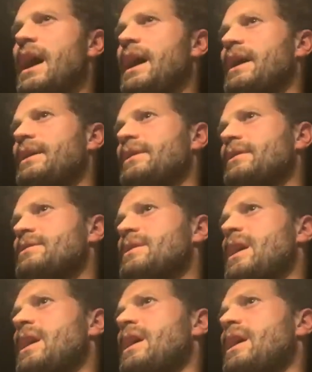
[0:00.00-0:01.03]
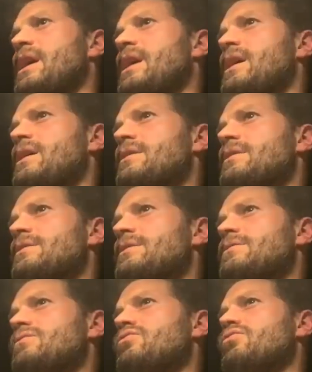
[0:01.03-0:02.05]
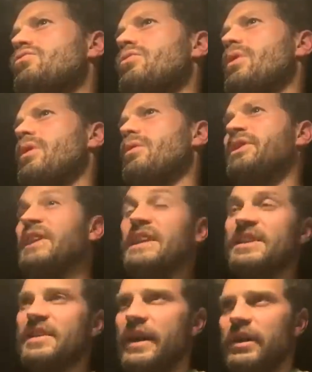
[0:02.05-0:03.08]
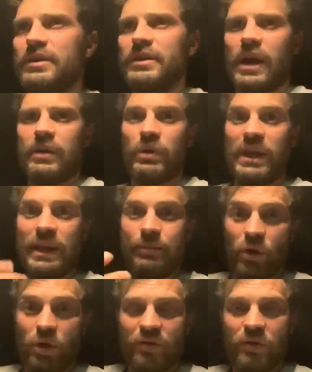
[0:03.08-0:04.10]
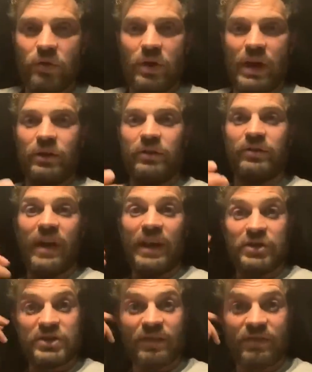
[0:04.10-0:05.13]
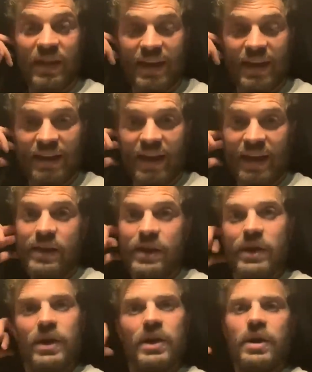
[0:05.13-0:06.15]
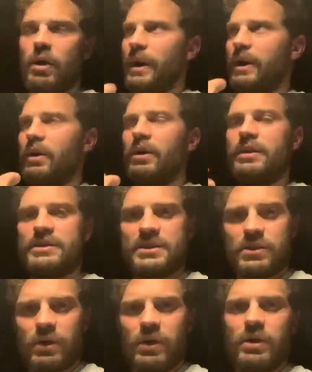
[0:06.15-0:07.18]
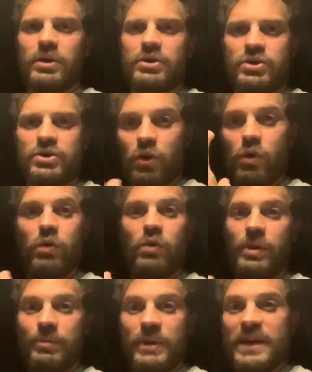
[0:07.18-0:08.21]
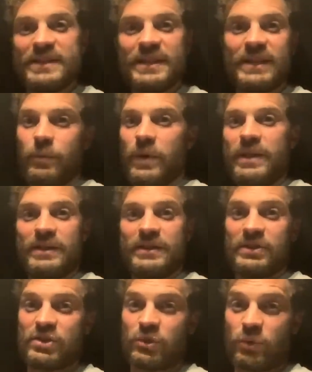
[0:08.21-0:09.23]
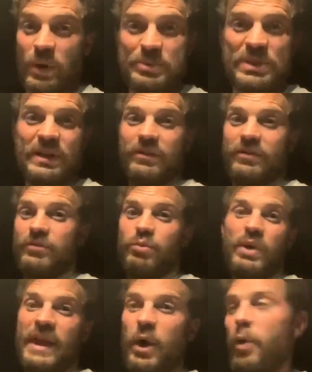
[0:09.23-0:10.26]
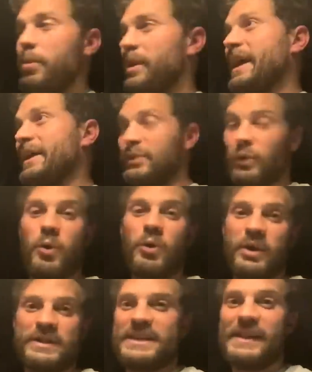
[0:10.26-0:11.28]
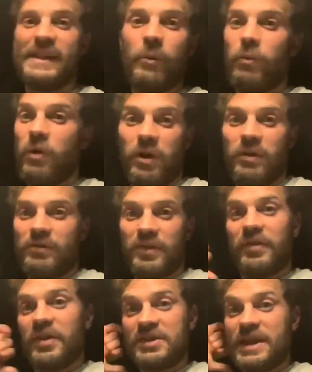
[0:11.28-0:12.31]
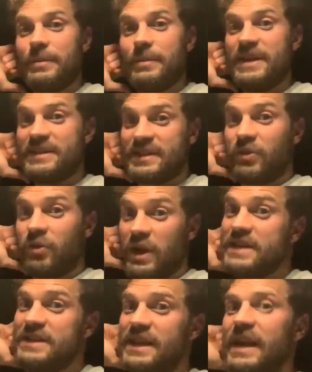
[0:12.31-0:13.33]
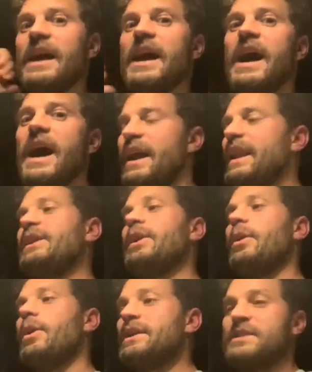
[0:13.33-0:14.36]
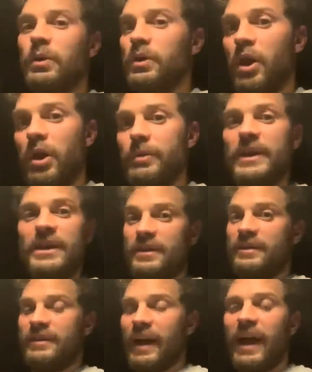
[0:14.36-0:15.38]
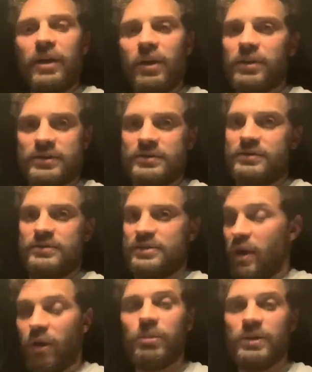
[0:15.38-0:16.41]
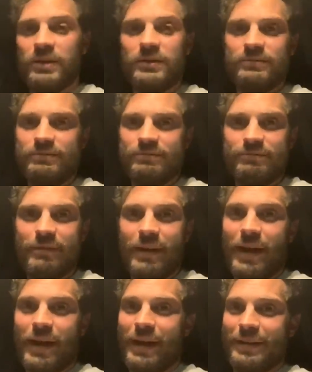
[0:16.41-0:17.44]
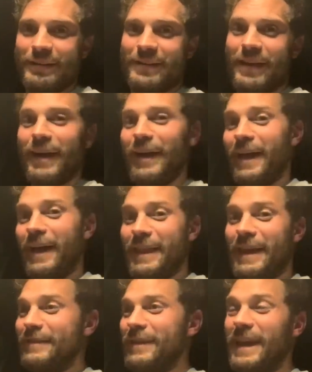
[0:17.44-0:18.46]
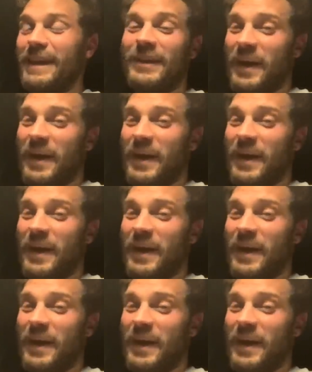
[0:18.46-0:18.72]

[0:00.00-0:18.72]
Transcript: and uh, detailed and really beautiful, and you find yourself getting like oh my god this is going to look so amazing the way the description of when they open that door and see that world for the first time it's crazy and then you go actually hold on a minute the dialogue's terrible and at the end of the day